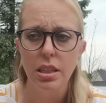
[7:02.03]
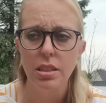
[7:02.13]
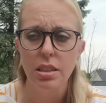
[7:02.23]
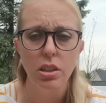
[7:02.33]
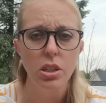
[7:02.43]
to
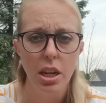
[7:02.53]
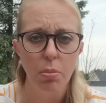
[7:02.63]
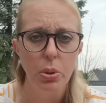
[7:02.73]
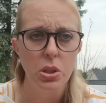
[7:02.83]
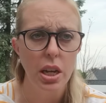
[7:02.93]
consider
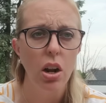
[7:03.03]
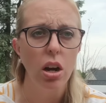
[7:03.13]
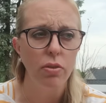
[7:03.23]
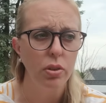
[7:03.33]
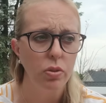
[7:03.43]
10%
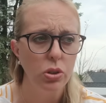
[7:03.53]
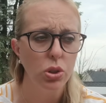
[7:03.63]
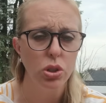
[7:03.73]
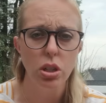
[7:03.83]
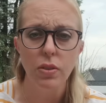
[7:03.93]
off of the
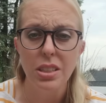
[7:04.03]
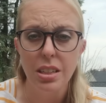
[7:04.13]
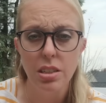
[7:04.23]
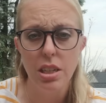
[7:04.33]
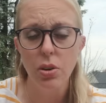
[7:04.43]
future service,
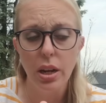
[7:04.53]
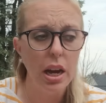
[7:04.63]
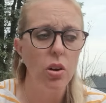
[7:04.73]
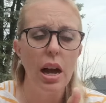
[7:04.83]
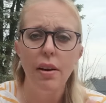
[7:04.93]
considering
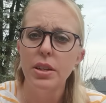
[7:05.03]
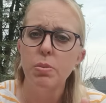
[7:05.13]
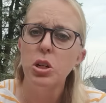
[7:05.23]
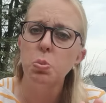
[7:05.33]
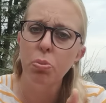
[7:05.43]
I don't have
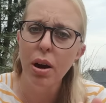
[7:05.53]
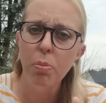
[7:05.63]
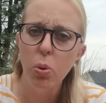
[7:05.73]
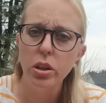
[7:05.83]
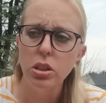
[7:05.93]
as much
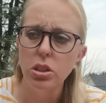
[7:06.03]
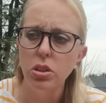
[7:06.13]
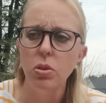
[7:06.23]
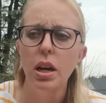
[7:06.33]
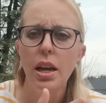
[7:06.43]
prep work to
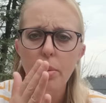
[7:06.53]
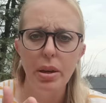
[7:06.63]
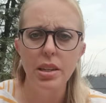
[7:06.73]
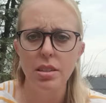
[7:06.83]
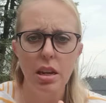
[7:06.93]
do
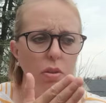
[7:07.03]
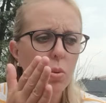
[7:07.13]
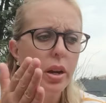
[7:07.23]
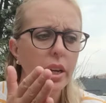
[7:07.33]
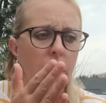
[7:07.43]
because I've
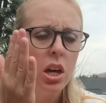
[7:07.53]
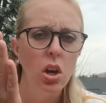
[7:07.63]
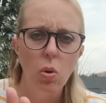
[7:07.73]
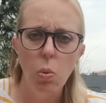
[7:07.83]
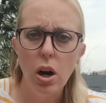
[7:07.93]
already
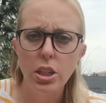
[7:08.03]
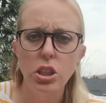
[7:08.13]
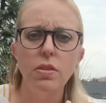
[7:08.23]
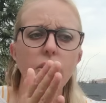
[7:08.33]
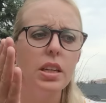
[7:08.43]

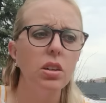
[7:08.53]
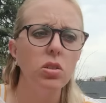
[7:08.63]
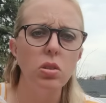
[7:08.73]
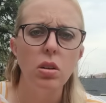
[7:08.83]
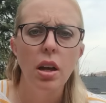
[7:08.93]
washed the
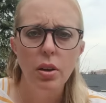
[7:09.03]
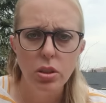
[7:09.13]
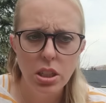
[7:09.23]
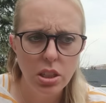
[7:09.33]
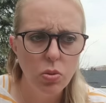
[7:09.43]
vehicle,
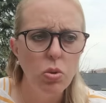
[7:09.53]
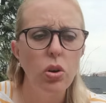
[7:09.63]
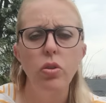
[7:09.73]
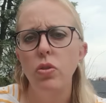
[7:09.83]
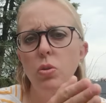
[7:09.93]
done the
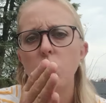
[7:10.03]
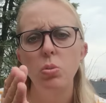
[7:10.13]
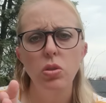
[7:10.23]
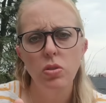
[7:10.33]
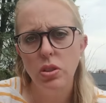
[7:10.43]
road film
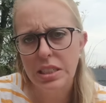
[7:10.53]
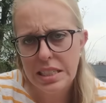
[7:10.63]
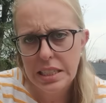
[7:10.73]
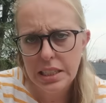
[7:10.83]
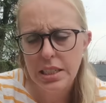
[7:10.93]
removal,
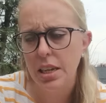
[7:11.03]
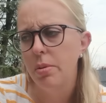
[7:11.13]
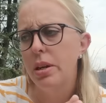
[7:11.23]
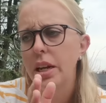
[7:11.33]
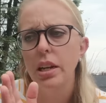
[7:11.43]

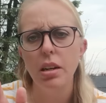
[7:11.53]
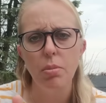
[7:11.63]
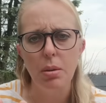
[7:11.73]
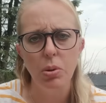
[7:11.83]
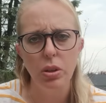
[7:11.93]
decontaminated
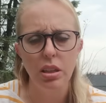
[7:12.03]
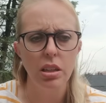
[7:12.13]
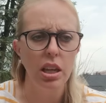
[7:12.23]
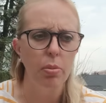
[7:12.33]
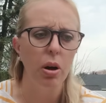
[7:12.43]
it maybe with
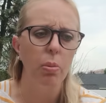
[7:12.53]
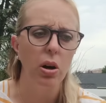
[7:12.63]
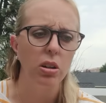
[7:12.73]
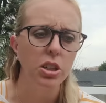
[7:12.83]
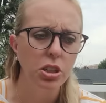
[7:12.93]
a clay bar
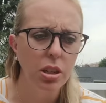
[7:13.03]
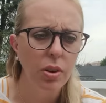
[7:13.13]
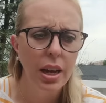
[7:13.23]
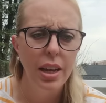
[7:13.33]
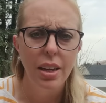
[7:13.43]
polish. So,